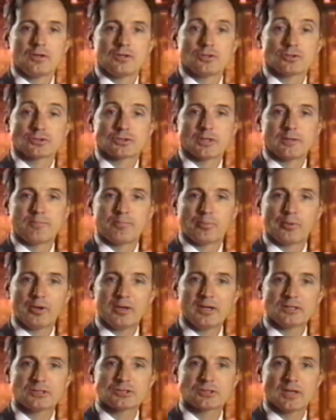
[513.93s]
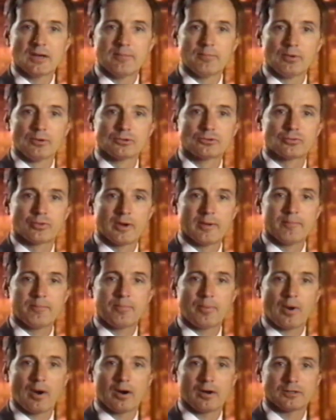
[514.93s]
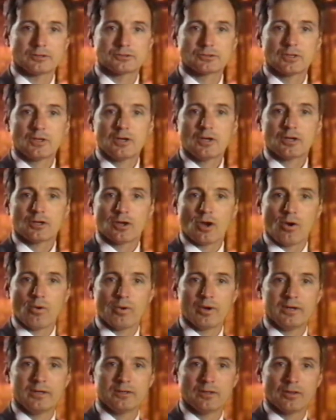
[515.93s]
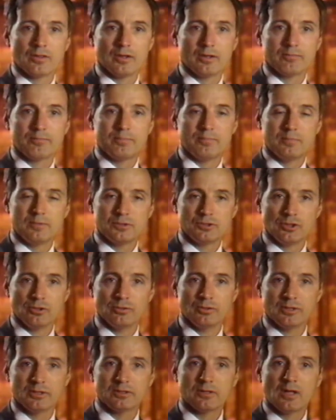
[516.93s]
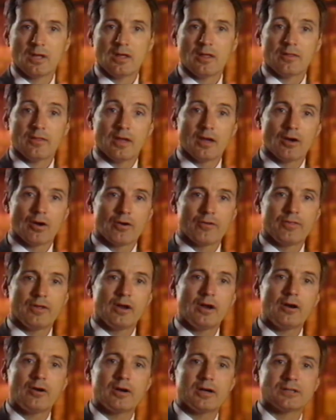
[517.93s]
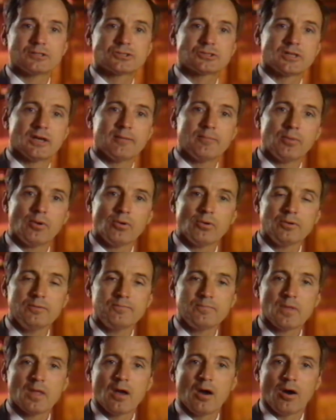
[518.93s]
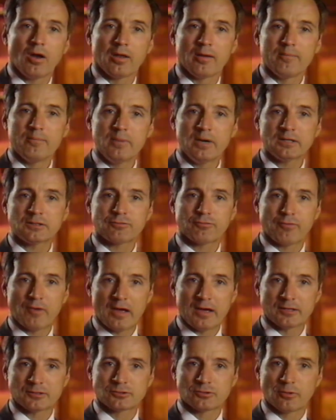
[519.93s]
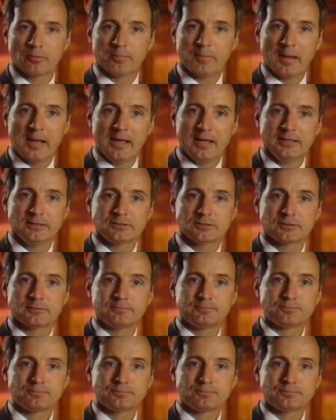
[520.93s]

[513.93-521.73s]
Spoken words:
You'll see pre-assembled trim parts go into the unit. They are there assembled on a much faster pace,